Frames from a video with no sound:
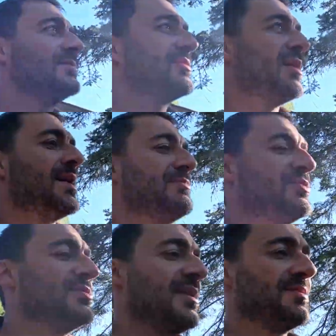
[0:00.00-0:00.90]
time
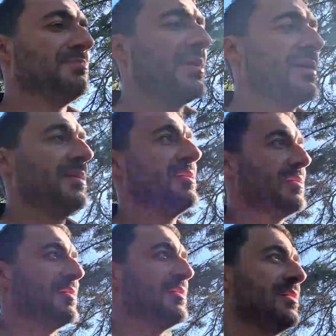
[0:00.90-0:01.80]
to get my
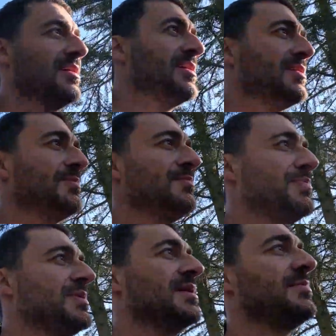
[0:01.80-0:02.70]

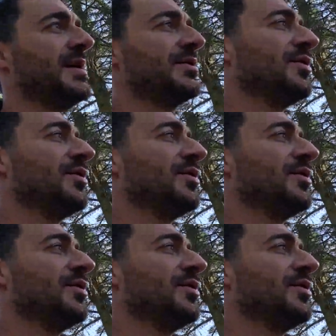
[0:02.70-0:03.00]
pier back